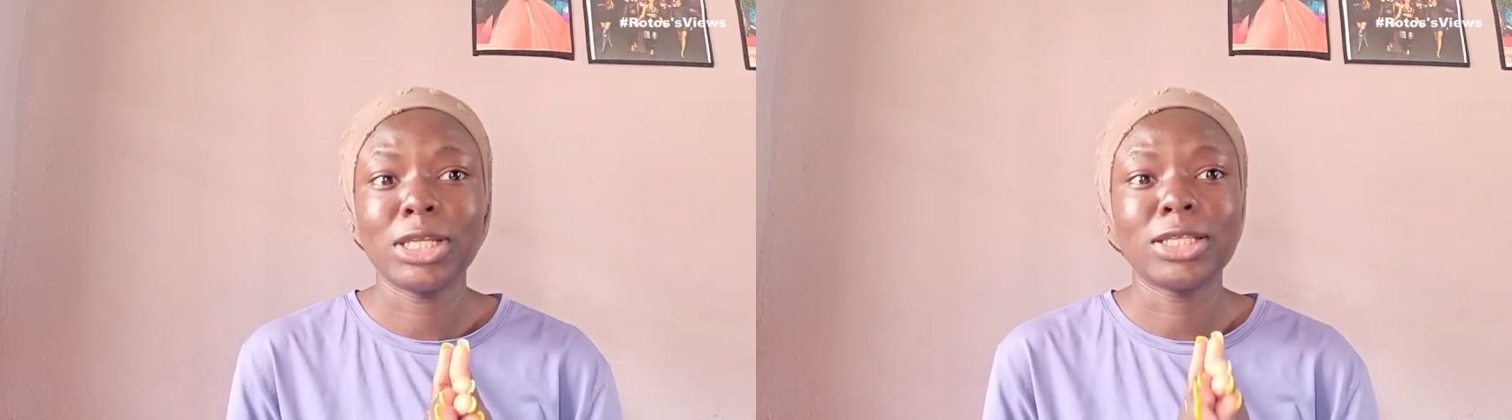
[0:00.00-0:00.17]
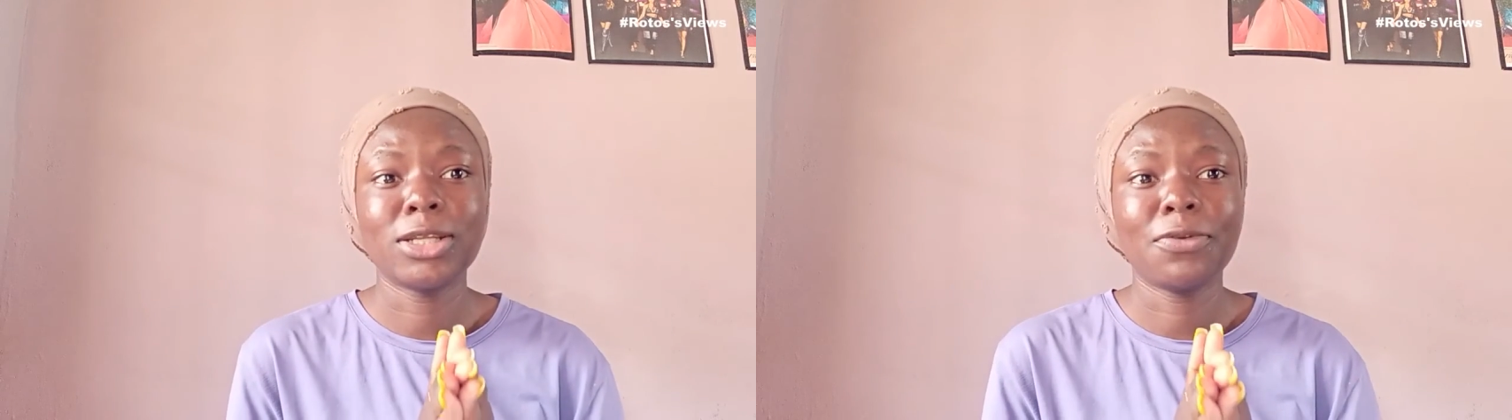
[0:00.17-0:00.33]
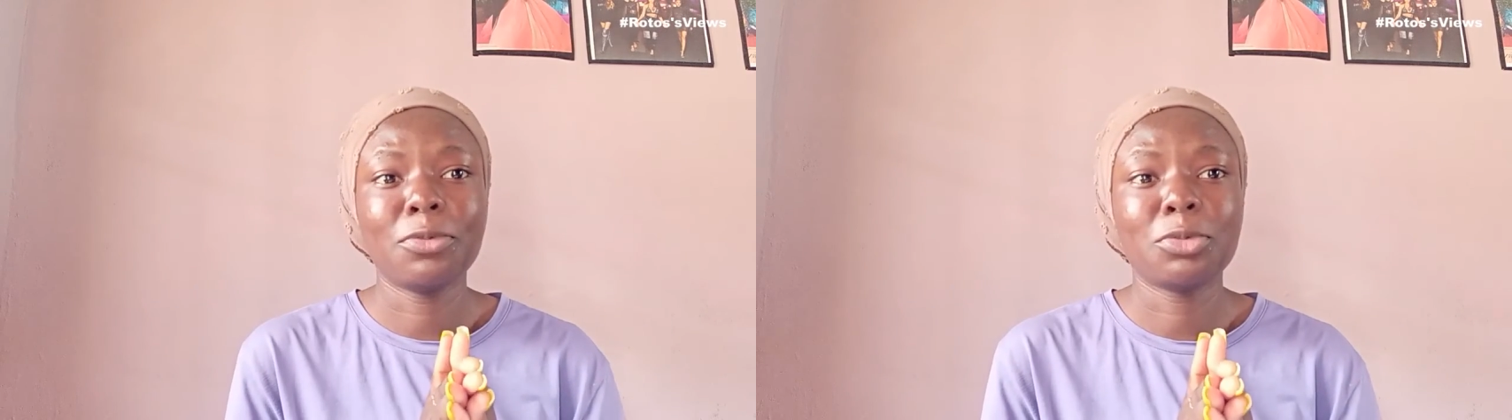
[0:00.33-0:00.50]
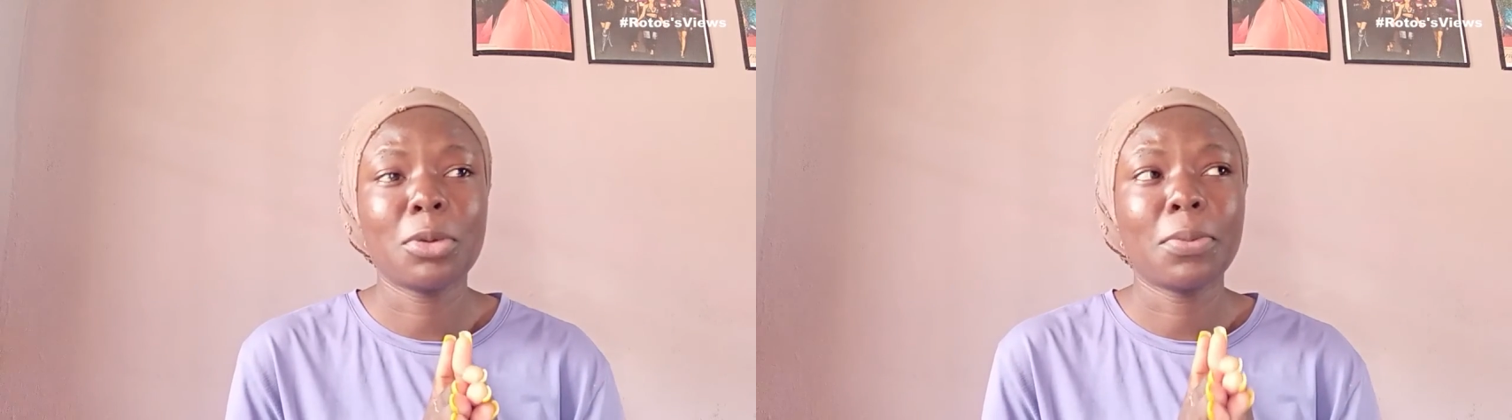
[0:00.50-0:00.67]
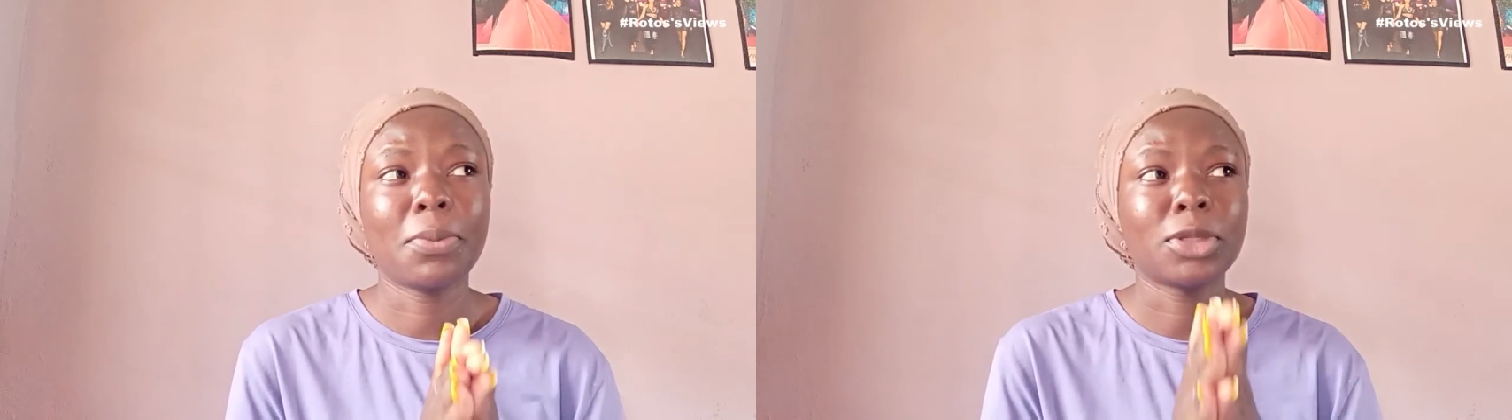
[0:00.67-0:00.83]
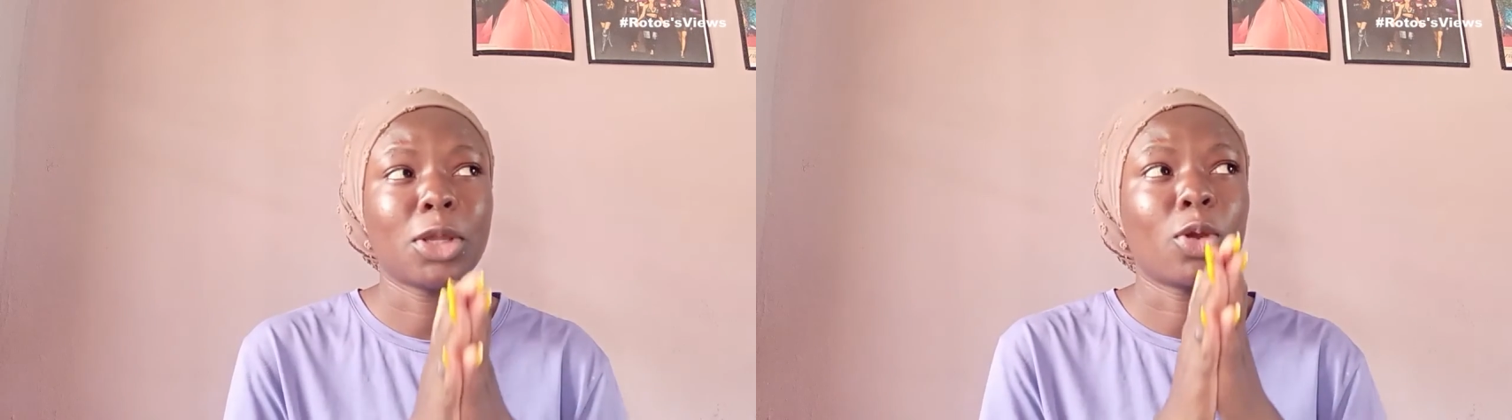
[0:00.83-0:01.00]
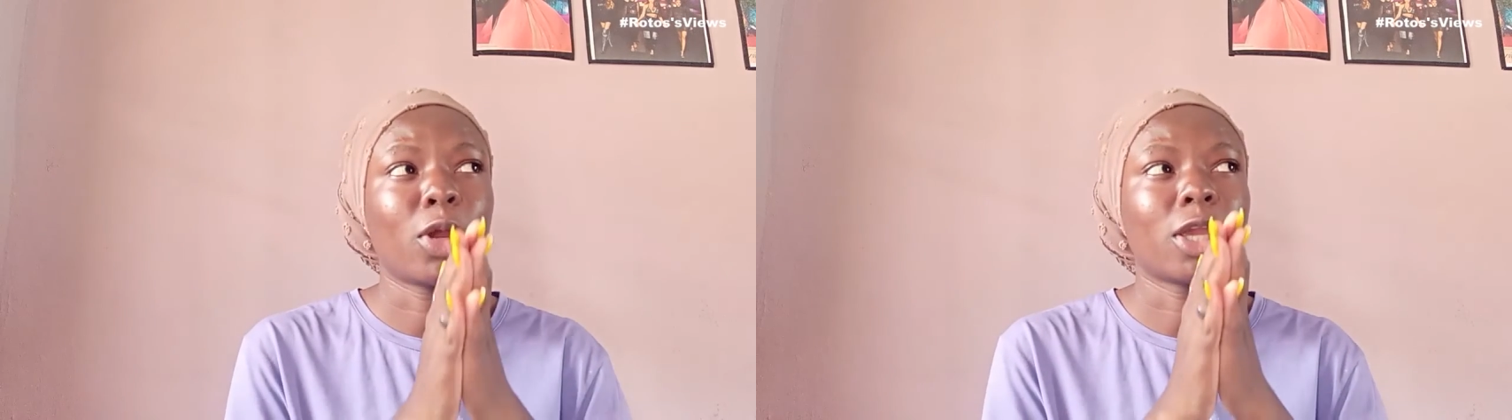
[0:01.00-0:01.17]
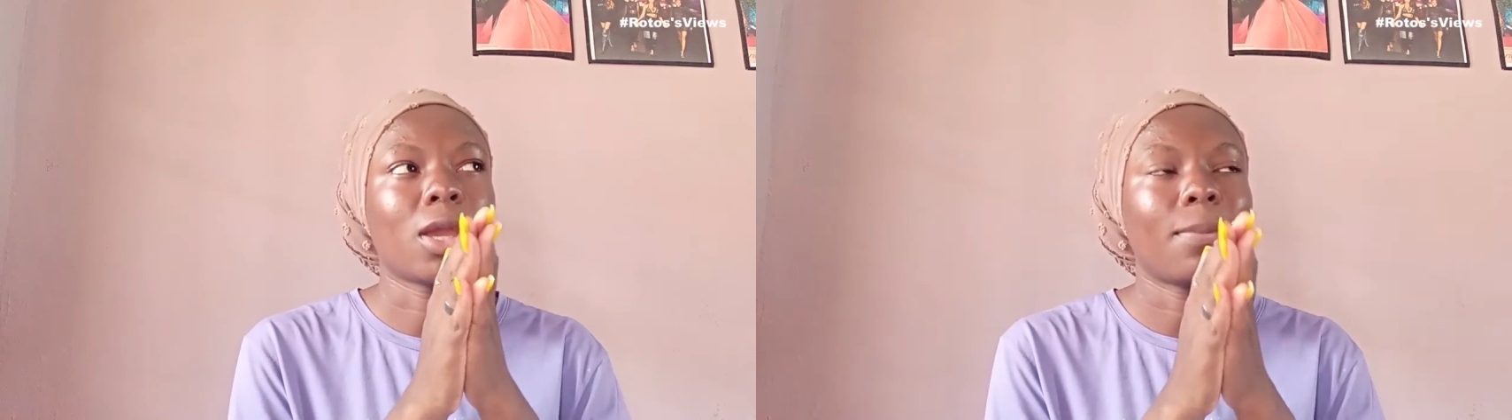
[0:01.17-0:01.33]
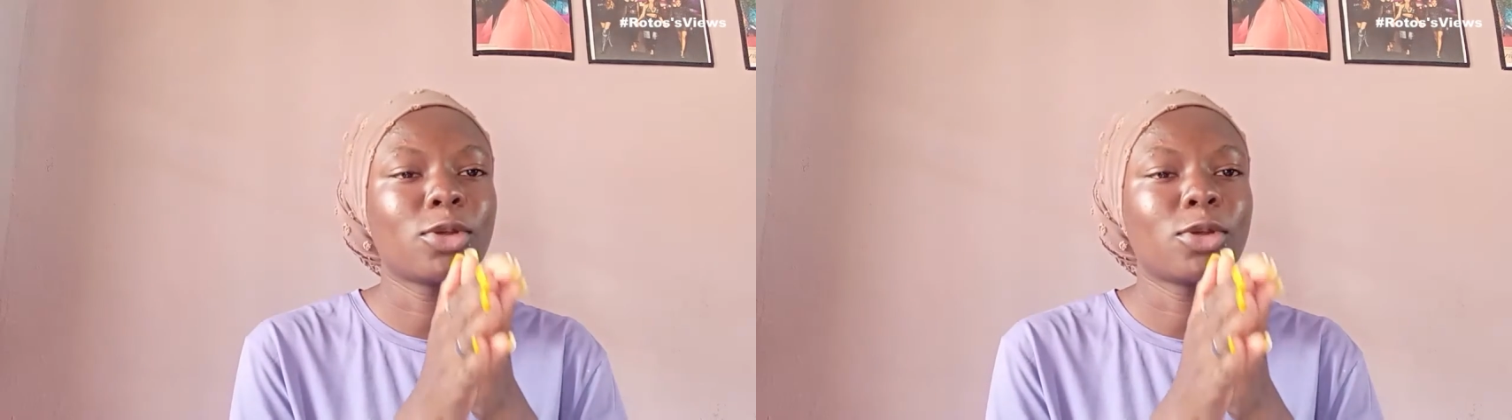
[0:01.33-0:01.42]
There's a difference between people that you're